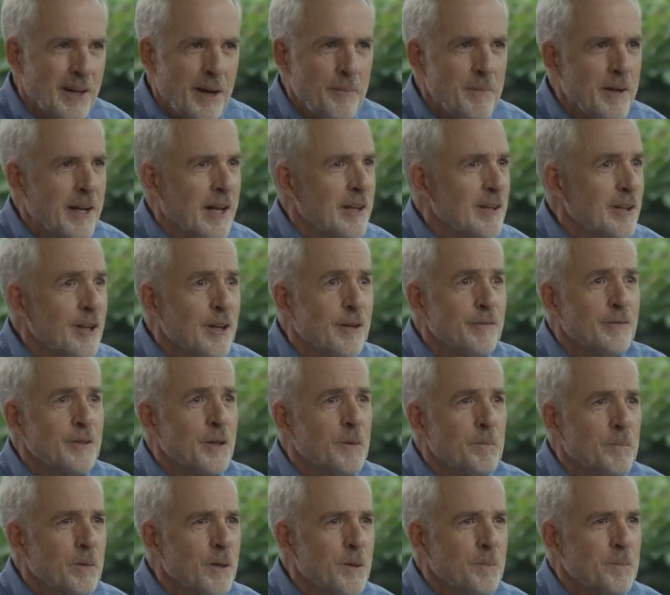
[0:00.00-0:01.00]
I mean, I love
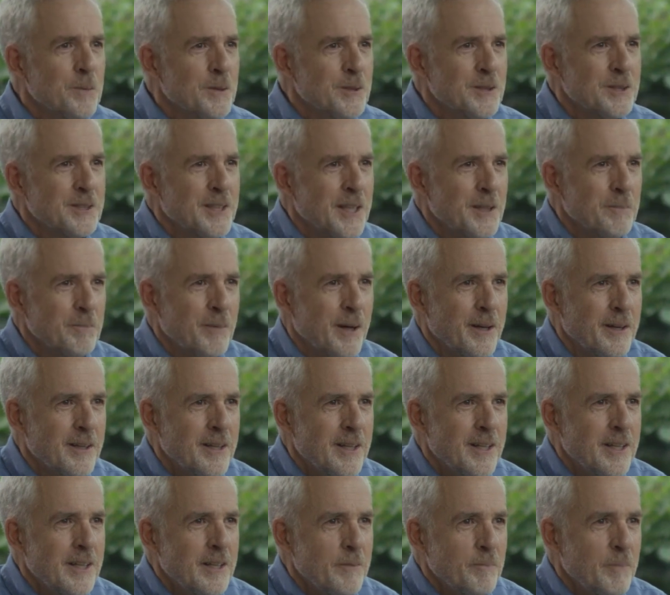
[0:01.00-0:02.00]
your purpose statement,
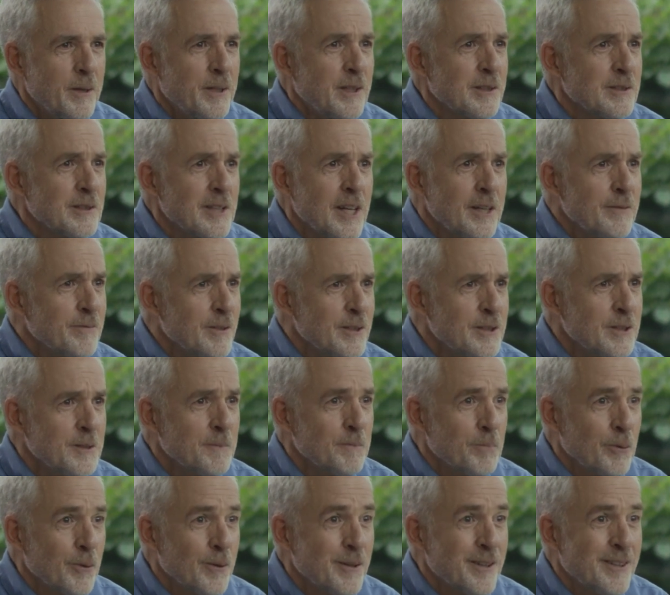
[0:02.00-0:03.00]
because life is
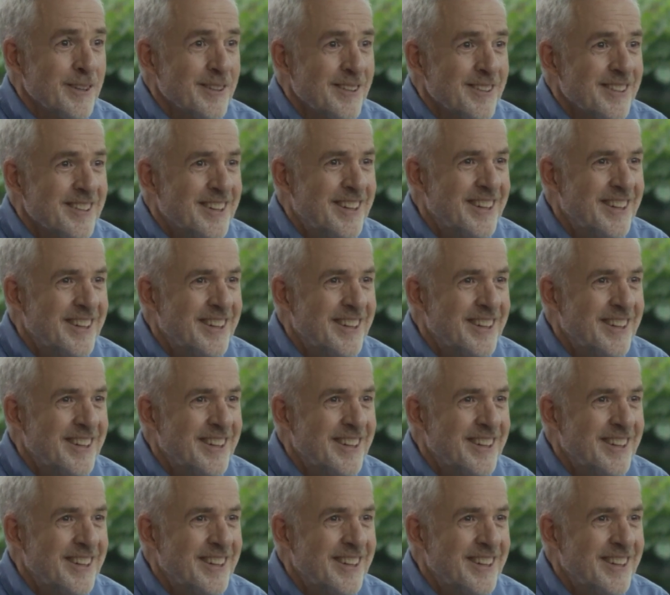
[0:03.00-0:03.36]
important.